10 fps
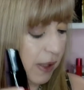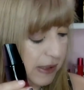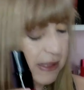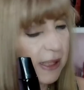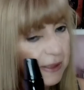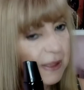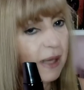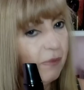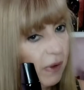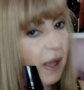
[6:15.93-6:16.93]
This is
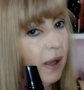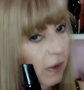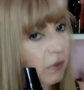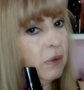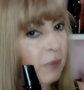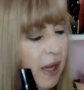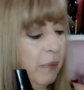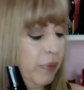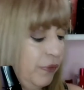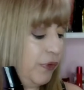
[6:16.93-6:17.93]
a good
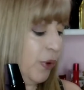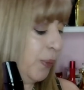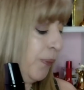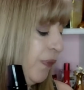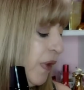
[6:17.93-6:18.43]
man perfume.